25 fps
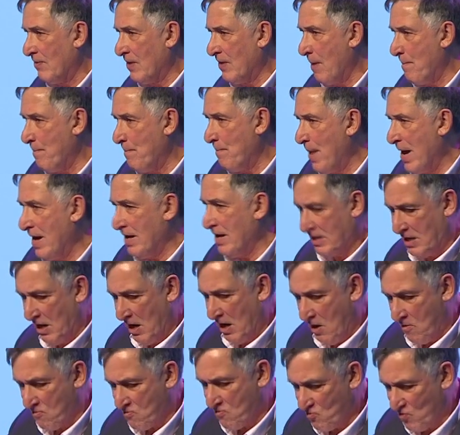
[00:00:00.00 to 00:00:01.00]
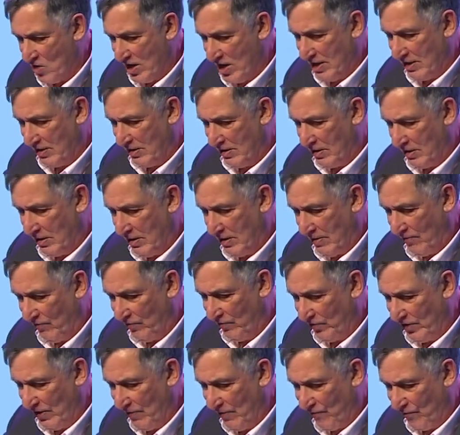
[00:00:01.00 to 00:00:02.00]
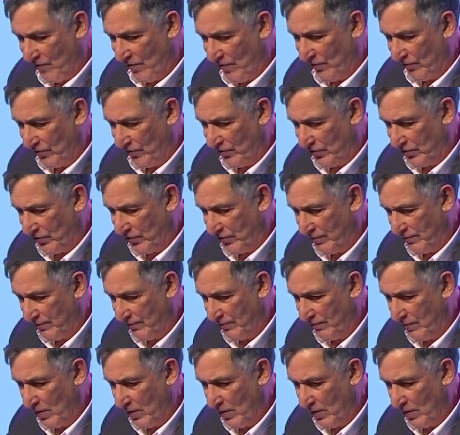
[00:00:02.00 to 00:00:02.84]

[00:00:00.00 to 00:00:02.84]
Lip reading: that make a real difference.